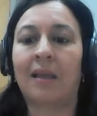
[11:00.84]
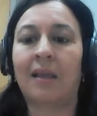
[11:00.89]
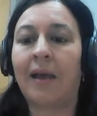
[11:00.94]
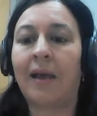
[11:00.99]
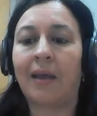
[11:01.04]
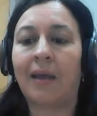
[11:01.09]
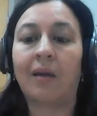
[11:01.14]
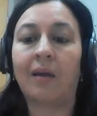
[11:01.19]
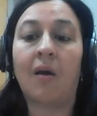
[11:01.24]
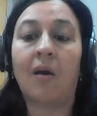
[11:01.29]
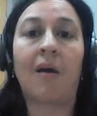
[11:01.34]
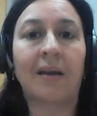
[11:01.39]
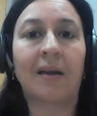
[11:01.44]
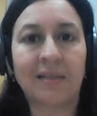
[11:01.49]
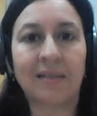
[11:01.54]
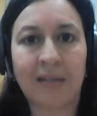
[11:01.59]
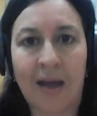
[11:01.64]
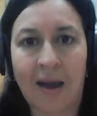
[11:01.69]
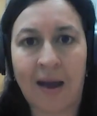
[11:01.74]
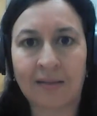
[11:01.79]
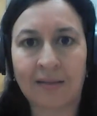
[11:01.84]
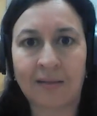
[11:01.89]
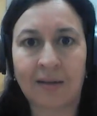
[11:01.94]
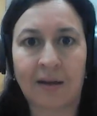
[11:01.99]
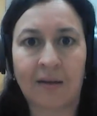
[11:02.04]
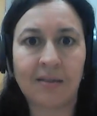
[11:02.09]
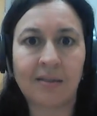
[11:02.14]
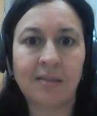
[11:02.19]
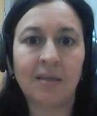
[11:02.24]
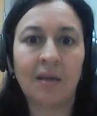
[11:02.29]
like contact
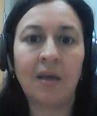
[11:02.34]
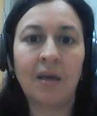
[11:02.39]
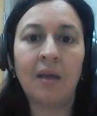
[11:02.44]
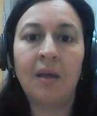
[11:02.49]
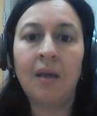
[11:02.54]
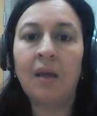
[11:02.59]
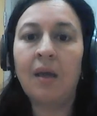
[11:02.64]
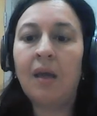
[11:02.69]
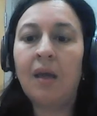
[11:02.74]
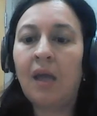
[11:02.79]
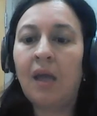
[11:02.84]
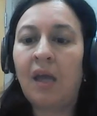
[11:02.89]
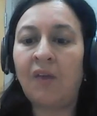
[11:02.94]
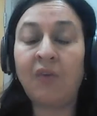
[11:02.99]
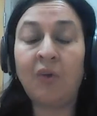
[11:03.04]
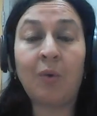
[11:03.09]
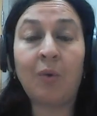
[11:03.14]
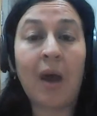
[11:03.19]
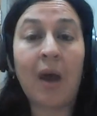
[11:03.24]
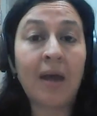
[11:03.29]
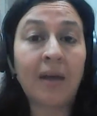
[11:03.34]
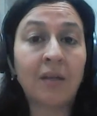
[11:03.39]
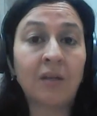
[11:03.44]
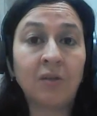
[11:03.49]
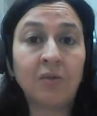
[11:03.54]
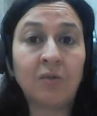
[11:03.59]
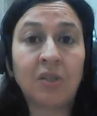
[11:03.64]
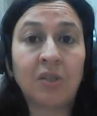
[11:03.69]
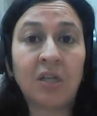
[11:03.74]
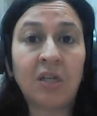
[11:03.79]
us. If you add a
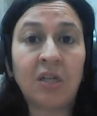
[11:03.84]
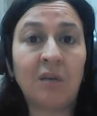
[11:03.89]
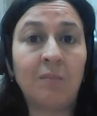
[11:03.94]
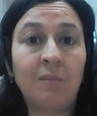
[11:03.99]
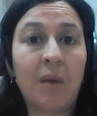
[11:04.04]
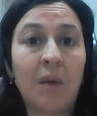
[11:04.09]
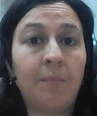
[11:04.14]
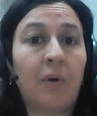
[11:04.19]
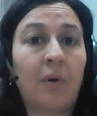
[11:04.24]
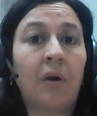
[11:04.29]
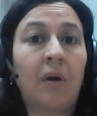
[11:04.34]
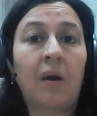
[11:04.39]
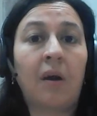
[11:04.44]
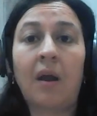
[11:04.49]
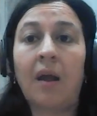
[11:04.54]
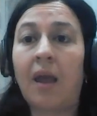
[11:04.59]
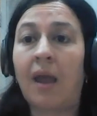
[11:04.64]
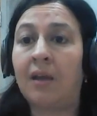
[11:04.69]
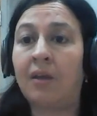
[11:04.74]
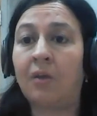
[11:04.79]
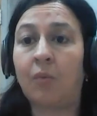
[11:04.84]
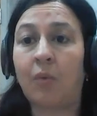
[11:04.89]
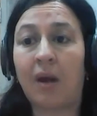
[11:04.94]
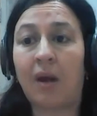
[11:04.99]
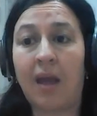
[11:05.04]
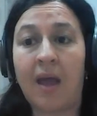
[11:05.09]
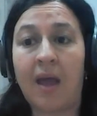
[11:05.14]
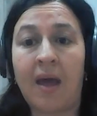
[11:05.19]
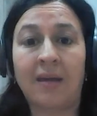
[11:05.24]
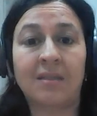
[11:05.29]
new team member and you
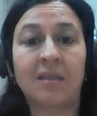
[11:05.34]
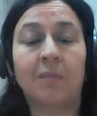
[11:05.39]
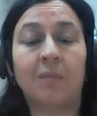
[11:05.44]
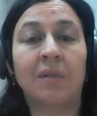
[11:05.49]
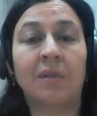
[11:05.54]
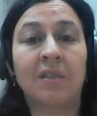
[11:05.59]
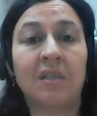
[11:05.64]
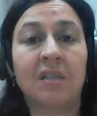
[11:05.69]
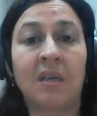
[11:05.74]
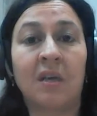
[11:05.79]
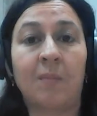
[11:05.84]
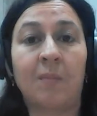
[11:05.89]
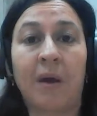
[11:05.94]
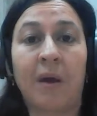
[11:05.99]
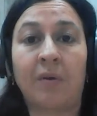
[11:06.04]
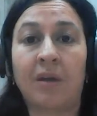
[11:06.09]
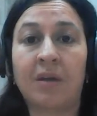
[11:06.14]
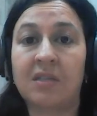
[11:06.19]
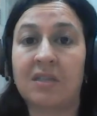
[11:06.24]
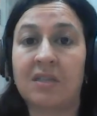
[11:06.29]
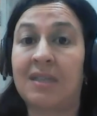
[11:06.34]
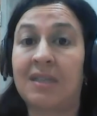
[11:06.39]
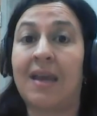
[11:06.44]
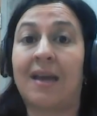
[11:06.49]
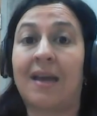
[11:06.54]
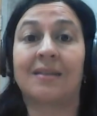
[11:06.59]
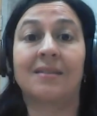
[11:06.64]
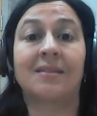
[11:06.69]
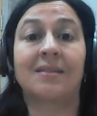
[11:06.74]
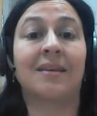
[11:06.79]
want to add something to the about us,
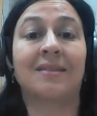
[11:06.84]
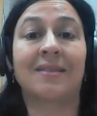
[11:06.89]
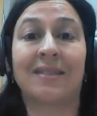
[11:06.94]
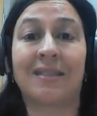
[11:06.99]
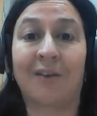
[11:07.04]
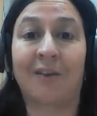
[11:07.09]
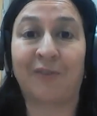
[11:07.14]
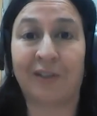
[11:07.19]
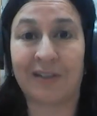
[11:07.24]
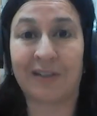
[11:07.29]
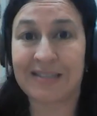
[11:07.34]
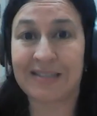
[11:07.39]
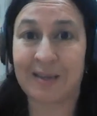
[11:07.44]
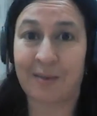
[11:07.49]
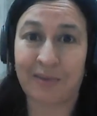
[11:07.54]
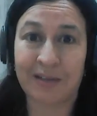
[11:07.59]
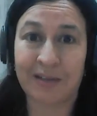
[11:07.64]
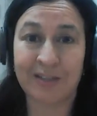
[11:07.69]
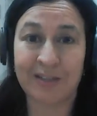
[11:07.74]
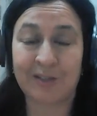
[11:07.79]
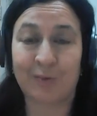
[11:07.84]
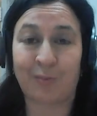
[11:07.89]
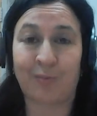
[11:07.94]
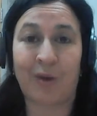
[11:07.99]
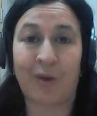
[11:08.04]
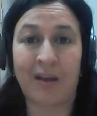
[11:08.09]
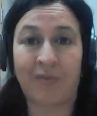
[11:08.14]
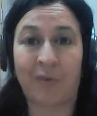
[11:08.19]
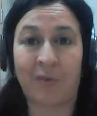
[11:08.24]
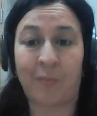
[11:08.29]
yes, that's definitely something to
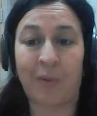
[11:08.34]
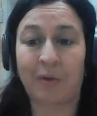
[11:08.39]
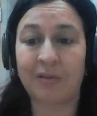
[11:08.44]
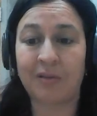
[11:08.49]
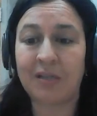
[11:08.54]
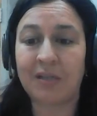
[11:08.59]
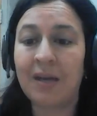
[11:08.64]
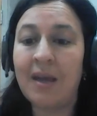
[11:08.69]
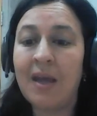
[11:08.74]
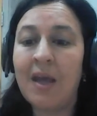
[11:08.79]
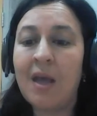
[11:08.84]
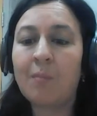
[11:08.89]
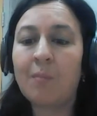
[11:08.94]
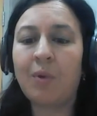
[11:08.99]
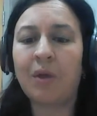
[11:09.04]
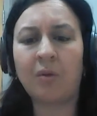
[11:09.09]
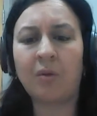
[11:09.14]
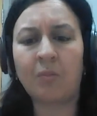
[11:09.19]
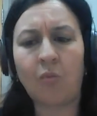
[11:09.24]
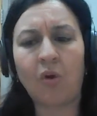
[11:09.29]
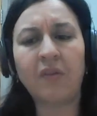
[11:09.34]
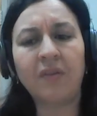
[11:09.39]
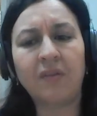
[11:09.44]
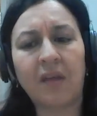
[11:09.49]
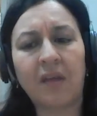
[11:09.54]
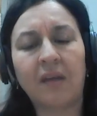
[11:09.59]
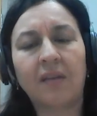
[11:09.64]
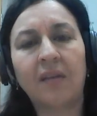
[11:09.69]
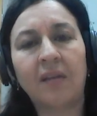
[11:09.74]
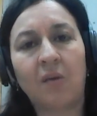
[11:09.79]
rave about. But you're more than
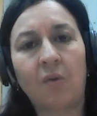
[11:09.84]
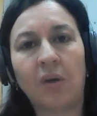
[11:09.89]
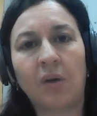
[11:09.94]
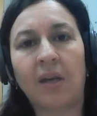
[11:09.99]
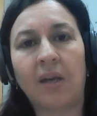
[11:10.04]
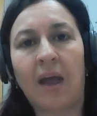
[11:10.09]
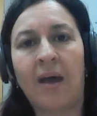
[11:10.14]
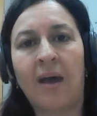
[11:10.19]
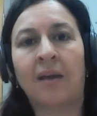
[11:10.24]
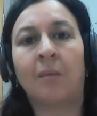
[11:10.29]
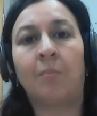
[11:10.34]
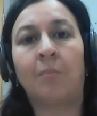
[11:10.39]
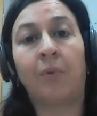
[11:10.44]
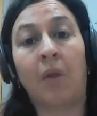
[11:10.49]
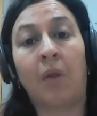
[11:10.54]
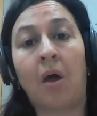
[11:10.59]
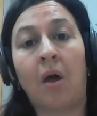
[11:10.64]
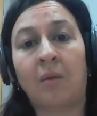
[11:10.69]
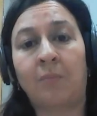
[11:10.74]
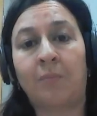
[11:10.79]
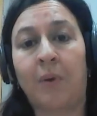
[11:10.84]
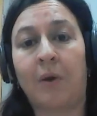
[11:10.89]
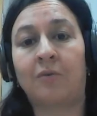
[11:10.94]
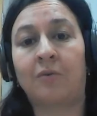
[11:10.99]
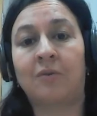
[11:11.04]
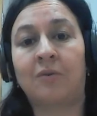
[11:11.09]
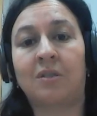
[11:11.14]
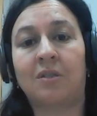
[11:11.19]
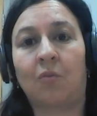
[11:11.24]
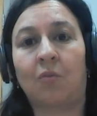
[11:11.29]
likely going to add a blog
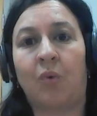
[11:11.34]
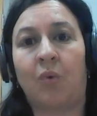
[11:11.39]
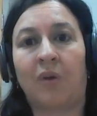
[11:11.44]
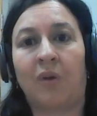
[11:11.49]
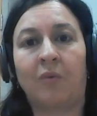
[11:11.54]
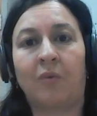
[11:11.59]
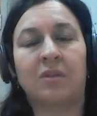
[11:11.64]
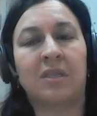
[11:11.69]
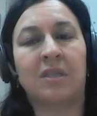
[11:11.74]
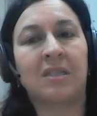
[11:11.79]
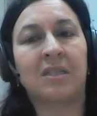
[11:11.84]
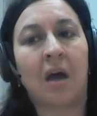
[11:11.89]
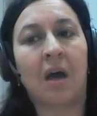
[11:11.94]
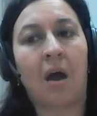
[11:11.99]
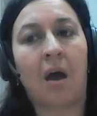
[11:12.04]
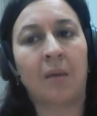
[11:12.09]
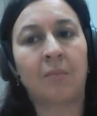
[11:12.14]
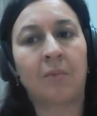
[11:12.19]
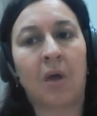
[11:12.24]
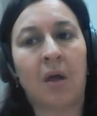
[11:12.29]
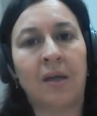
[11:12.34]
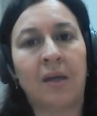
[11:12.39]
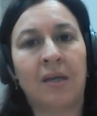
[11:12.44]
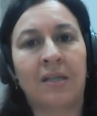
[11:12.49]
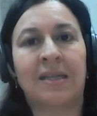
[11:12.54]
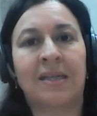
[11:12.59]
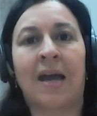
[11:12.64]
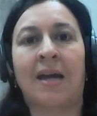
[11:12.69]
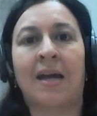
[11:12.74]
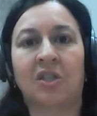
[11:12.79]
post where there's a timeline
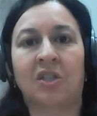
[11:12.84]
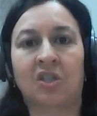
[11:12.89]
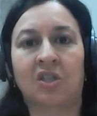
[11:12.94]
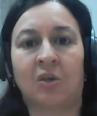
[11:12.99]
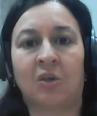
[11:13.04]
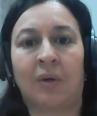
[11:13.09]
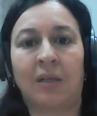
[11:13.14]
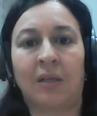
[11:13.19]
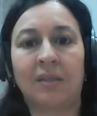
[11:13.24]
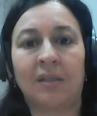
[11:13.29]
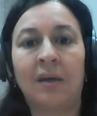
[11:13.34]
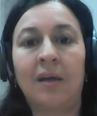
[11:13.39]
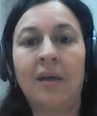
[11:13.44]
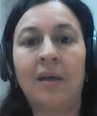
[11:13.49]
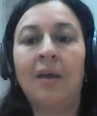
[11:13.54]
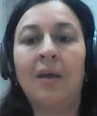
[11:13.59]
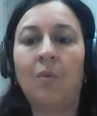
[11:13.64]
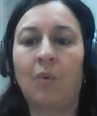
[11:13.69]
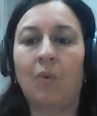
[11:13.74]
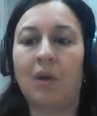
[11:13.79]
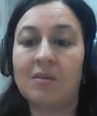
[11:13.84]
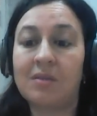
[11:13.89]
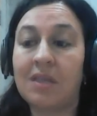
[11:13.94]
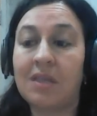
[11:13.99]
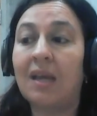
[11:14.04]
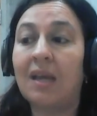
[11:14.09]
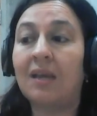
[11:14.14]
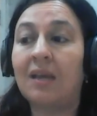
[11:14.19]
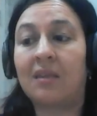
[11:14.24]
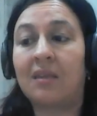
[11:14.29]
attached to it, where you
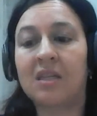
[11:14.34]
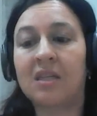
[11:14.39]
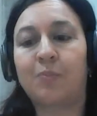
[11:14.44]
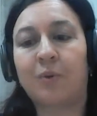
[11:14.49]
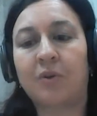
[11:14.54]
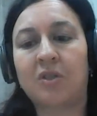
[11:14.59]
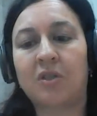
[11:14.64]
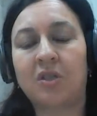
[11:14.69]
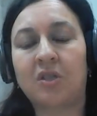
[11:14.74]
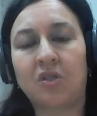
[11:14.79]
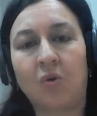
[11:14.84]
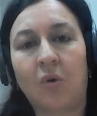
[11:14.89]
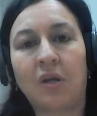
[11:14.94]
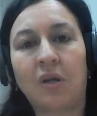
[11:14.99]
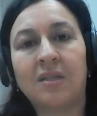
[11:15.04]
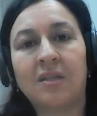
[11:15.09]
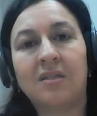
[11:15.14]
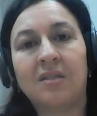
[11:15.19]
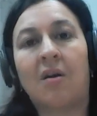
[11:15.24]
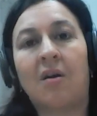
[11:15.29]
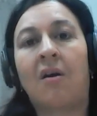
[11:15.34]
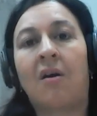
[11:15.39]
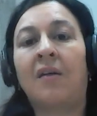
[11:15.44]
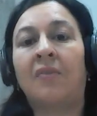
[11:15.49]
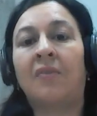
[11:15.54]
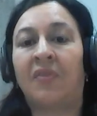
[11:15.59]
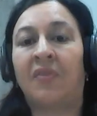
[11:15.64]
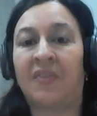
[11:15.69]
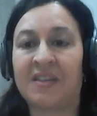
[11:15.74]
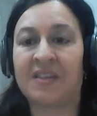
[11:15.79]
say this person joined us
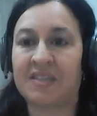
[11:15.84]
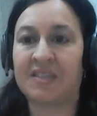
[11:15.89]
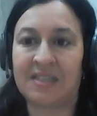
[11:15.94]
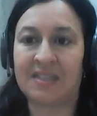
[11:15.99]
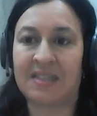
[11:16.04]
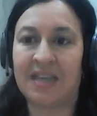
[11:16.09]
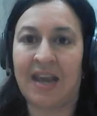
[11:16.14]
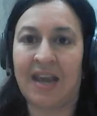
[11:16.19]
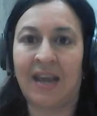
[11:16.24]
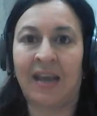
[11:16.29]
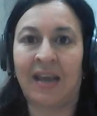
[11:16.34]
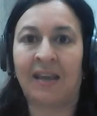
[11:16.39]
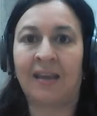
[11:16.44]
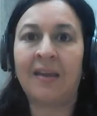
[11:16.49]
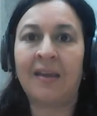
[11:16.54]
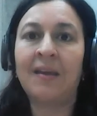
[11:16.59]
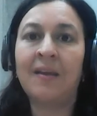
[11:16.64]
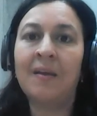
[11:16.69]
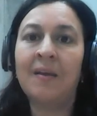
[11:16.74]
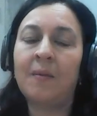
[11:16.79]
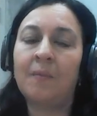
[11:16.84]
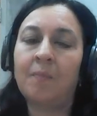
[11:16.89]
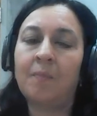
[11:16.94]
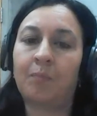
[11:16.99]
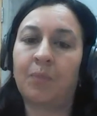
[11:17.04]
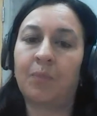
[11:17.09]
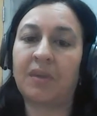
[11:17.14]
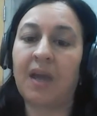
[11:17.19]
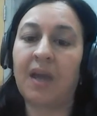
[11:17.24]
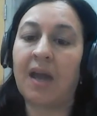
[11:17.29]
on this day,
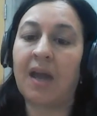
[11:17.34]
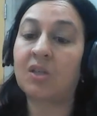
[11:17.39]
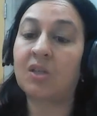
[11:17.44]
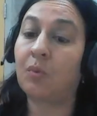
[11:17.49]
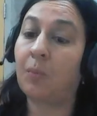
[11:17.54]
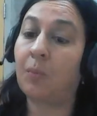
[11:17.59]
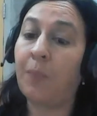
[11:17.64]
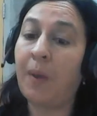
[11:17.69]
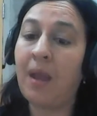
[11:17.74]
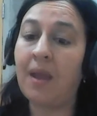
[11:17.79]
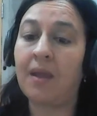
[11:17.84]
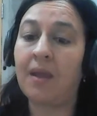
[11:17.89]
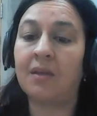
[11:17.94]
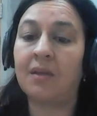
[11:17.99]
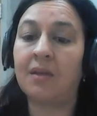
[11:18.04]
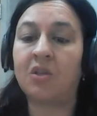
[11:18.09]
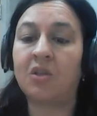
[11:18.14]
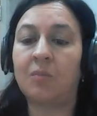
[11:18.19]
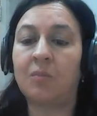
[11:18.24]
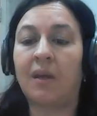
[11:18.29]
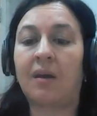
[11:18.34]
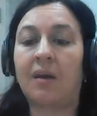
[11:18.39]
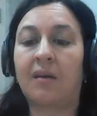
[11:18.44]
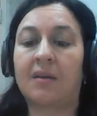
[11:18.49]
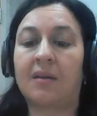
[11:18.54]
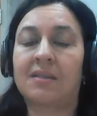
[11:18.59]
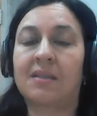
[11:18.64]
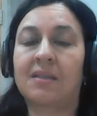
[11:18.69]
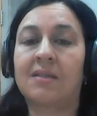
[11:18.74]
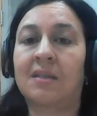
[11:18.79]
but the actual page you may
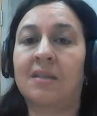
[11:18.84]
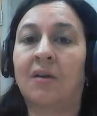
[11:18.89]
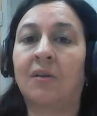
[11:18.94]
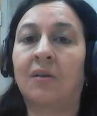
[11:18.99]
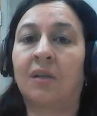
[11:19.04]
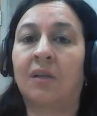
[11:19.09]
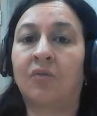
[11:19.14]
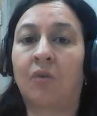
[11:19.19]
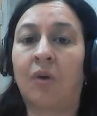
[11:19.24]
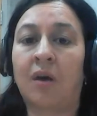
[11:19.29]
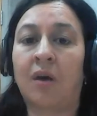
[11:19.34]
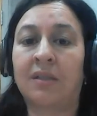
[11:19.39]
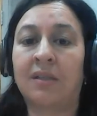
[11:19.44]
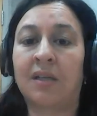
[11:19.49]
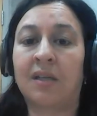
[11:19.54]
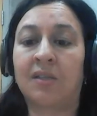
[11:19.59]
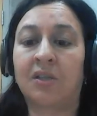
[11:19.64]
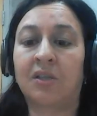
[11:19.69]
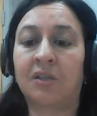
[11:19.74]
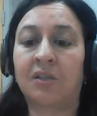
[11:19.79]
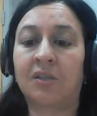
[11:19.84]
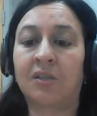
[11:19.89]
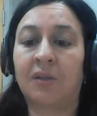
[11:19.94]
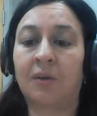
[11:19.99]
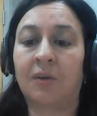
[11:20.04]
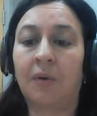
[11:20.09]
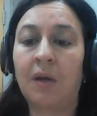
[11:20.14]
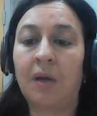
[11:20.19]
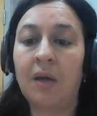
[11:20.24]
not necessarily draw attention to.